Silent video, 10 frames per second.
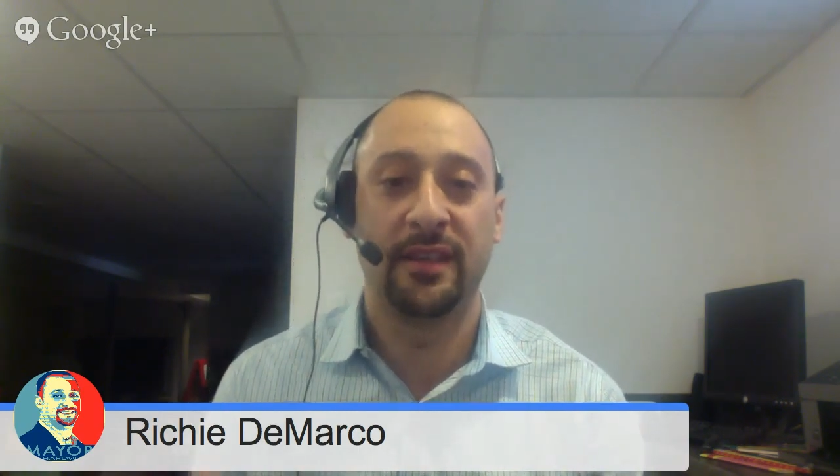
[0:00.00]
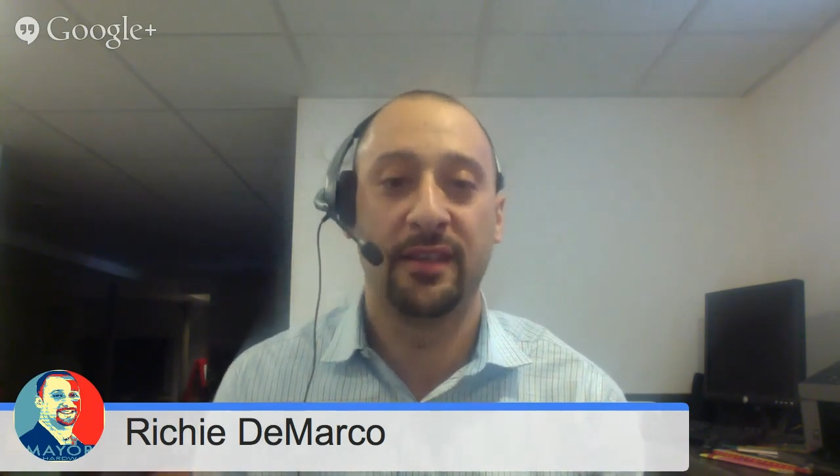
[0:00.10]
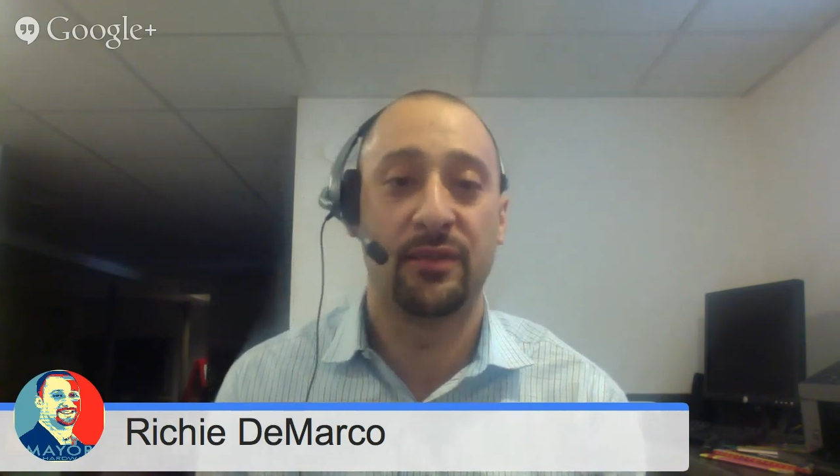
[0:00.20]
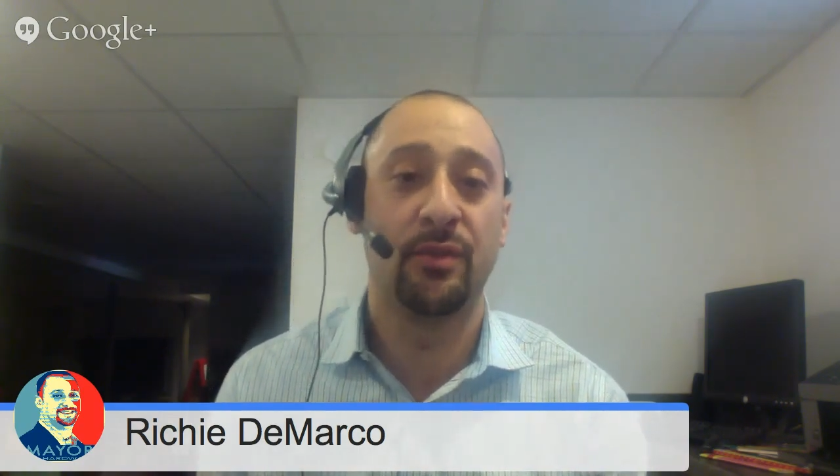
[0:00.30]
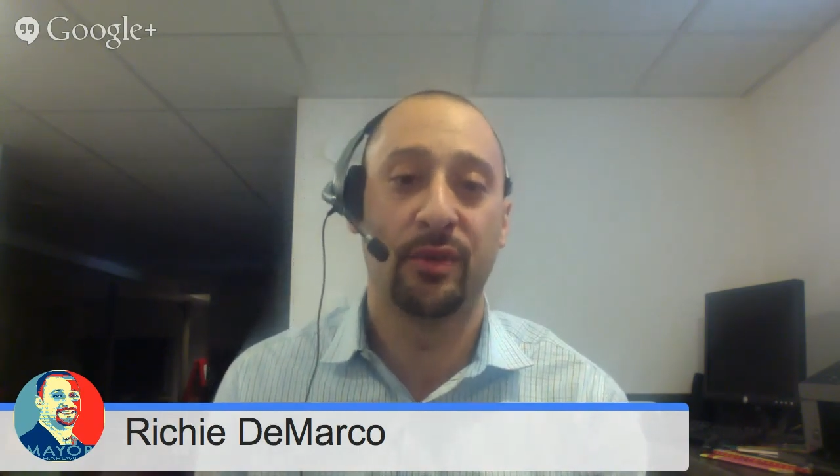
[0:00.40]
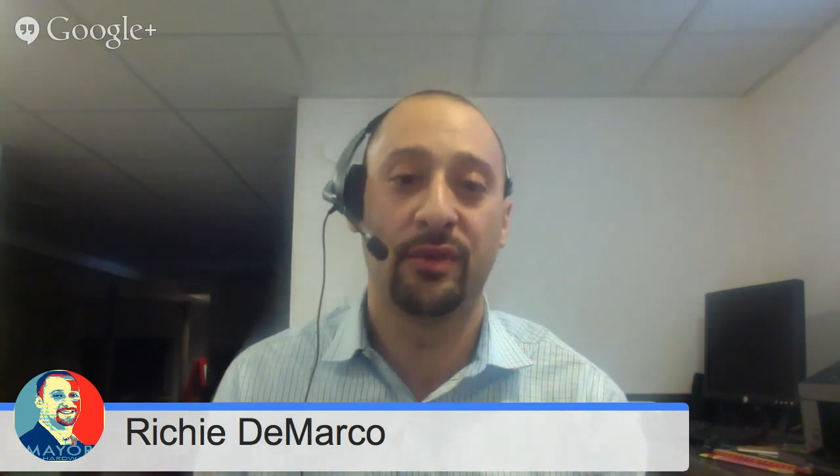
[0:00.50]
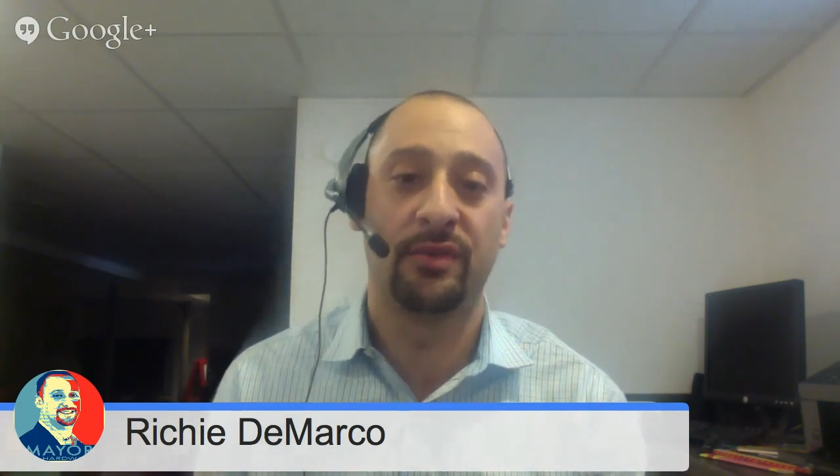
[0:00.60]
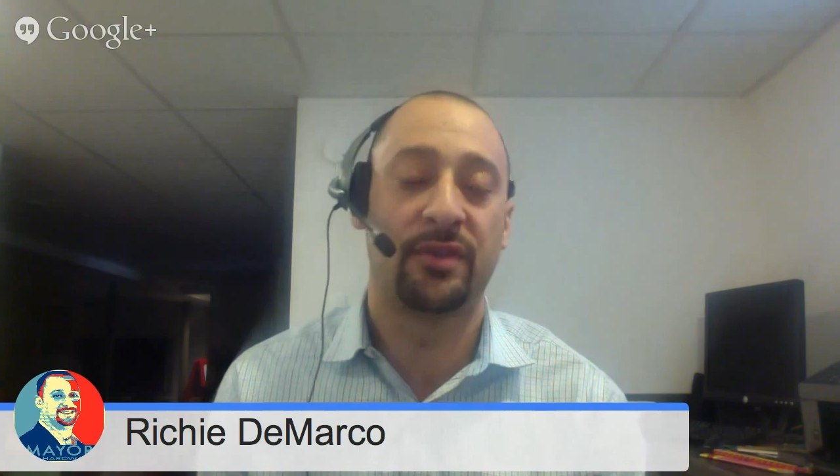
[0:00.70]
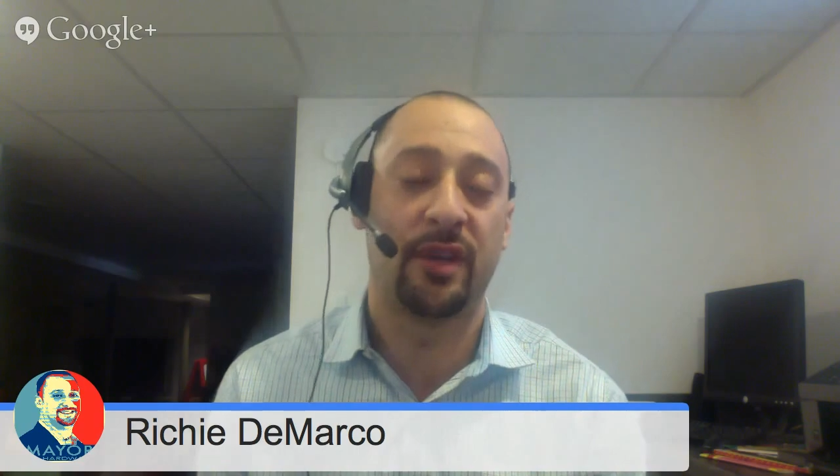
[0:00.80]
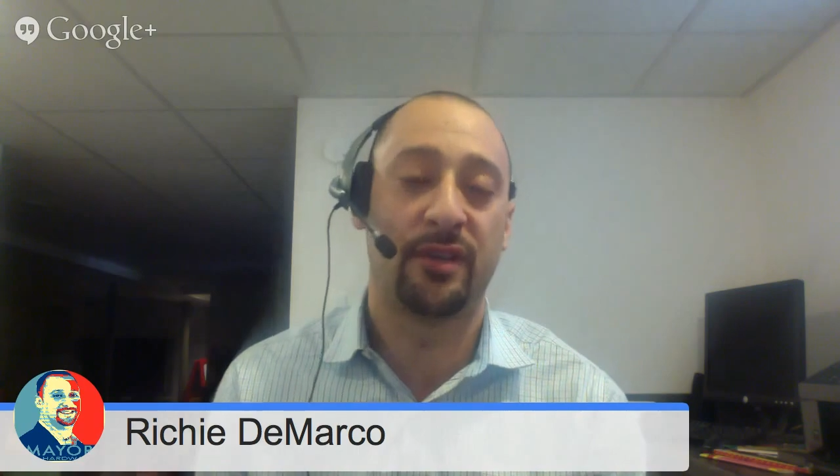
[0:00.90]
consumer
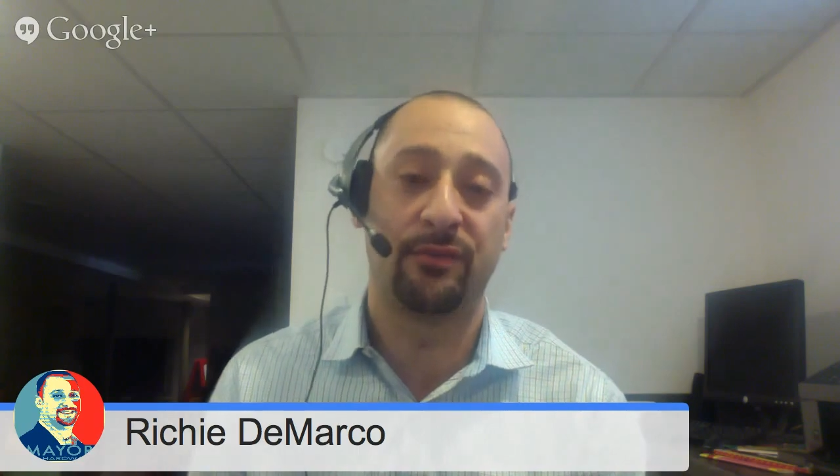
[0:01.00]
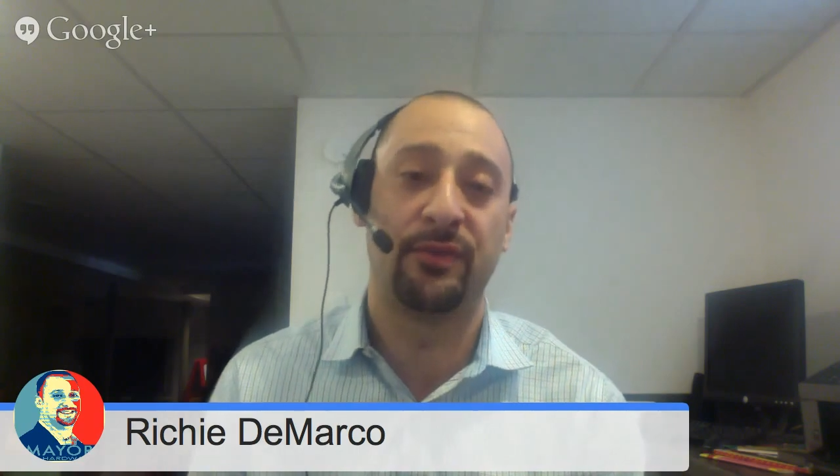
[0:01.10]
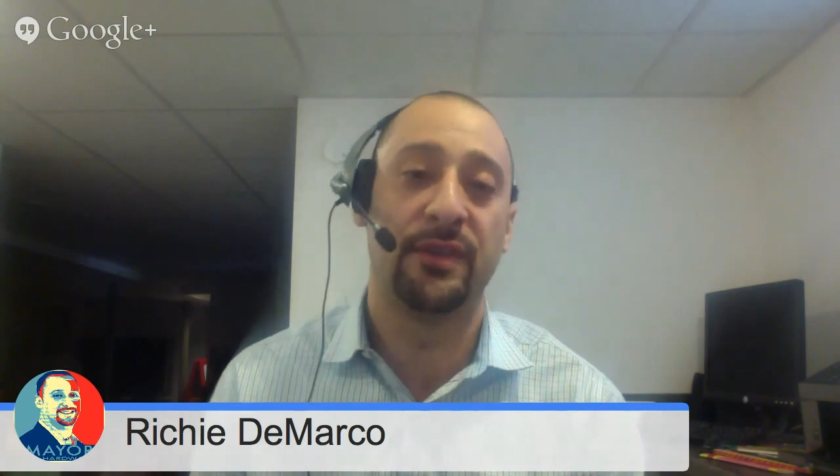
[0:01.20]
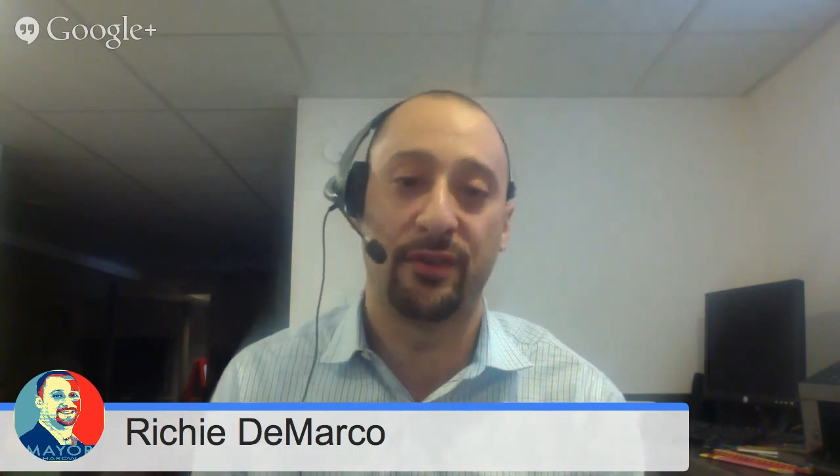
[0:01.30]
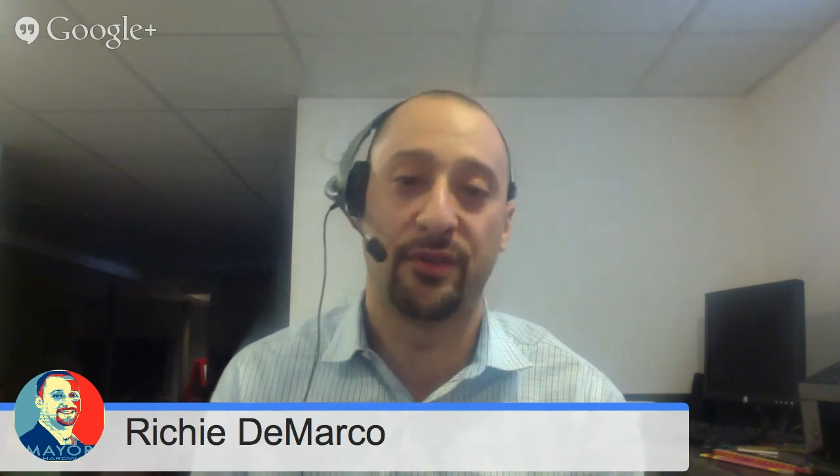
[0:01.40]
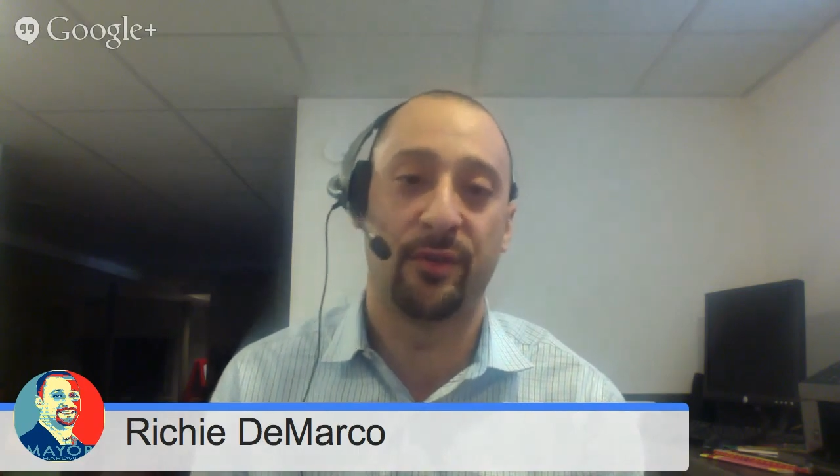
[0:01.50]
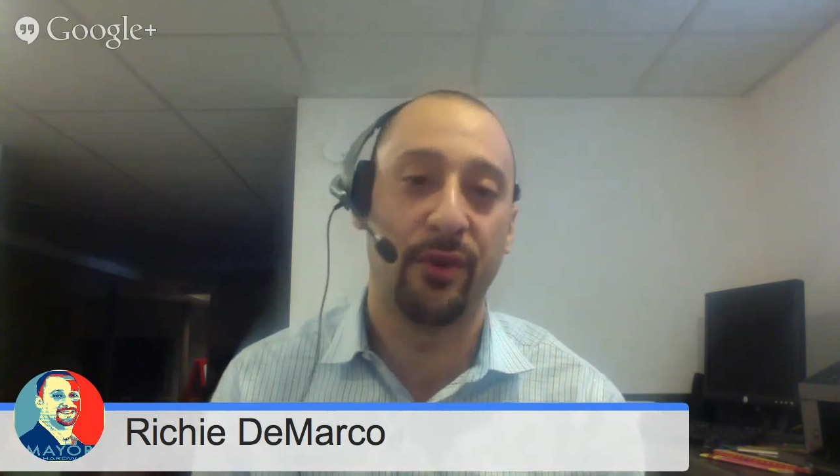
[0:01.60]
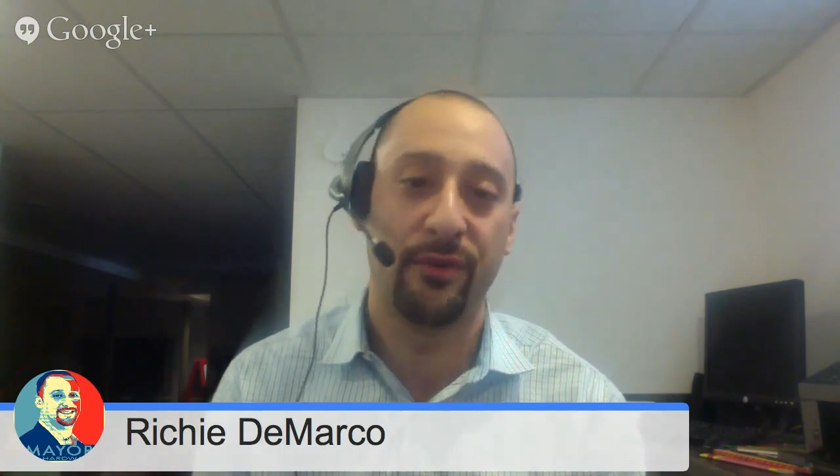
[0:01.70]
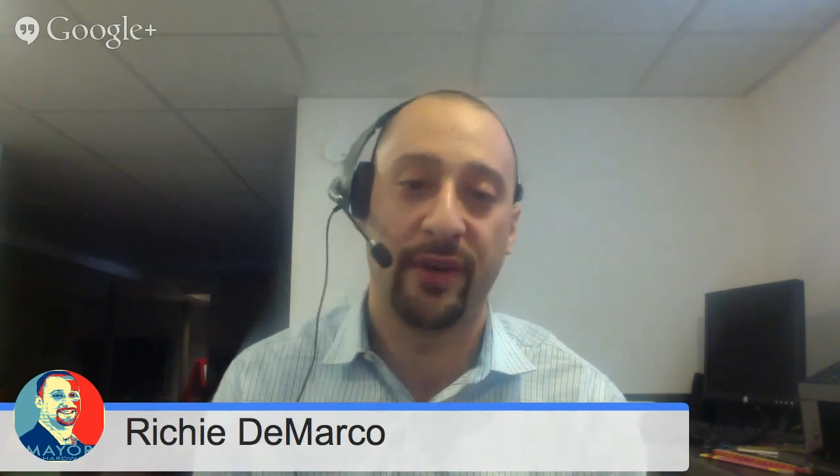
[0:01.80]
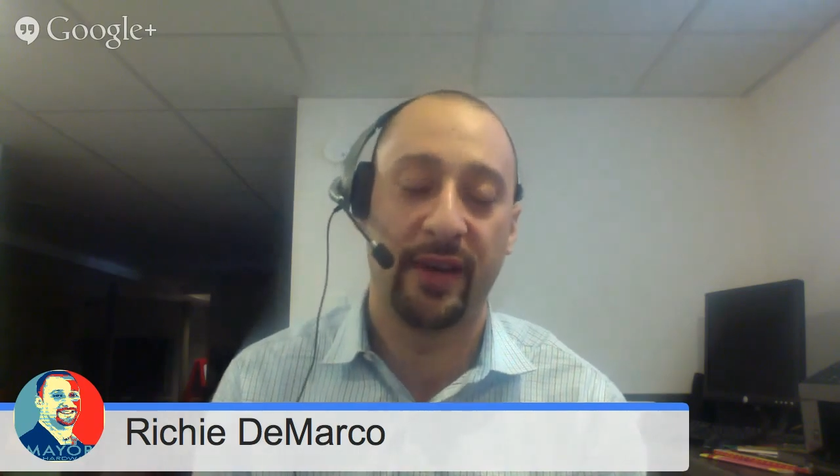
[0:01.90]
starts to research your
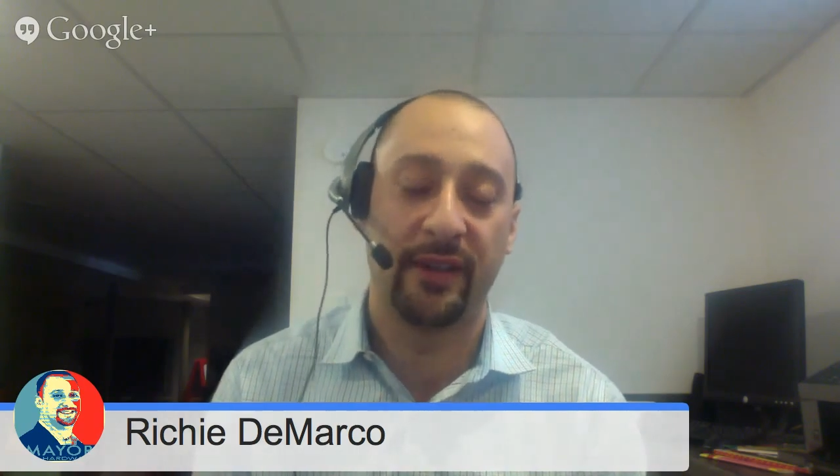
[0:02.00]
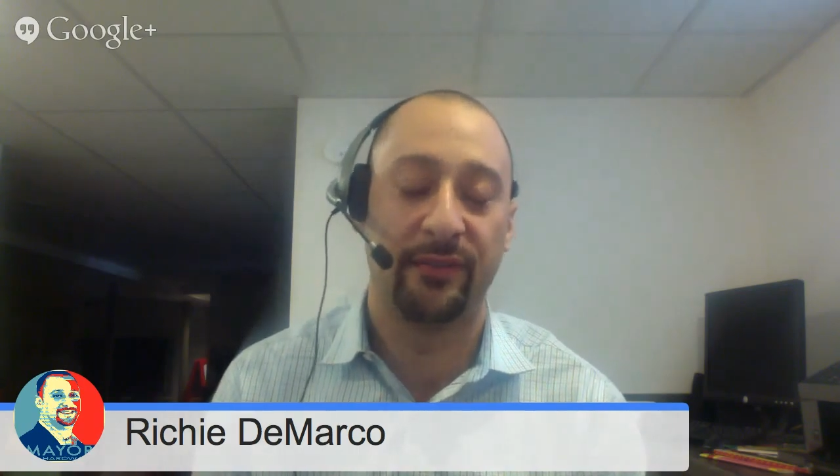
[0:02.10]
profile,